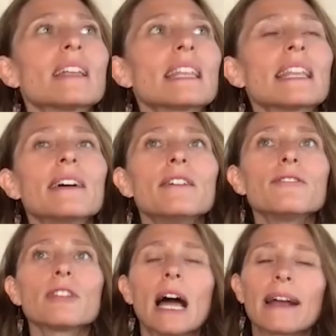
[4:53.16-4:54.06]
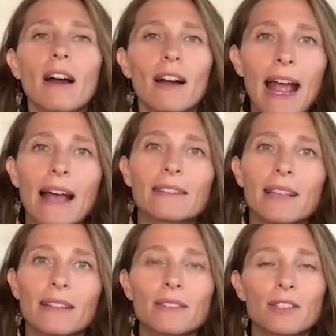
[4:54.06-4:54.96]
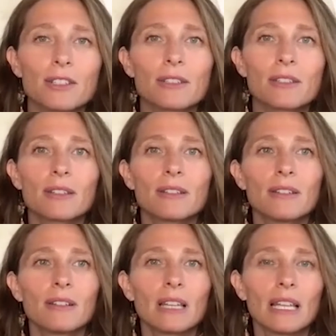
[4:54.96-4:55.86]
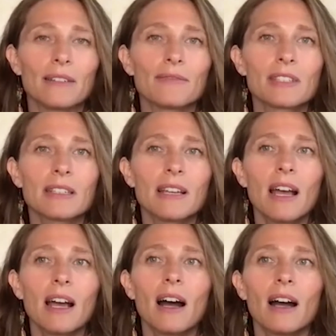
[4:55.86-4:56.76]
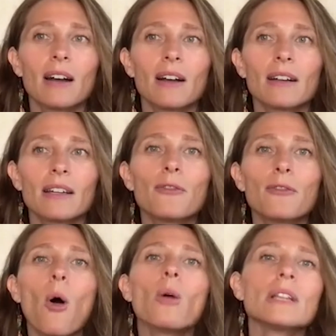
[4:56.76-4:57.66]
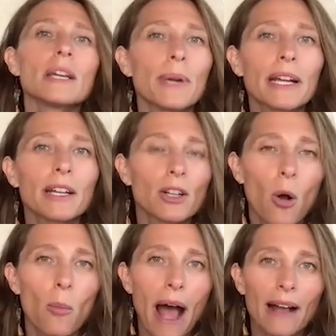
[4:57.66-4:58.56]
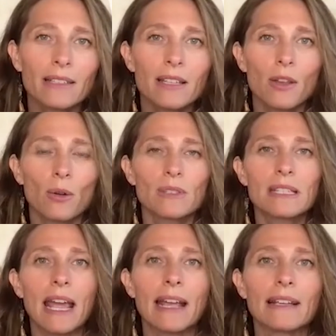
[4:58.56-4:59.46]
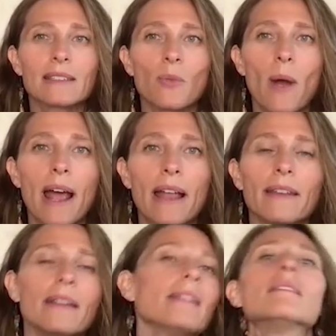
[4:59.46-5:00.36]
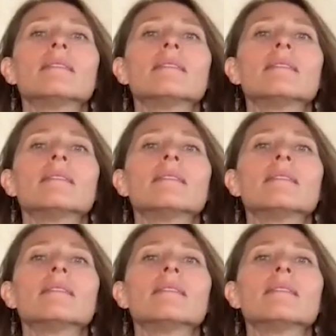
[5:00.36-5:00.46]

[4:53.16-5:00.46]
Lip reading: live like our ancestors lived. If only we could go back to those days when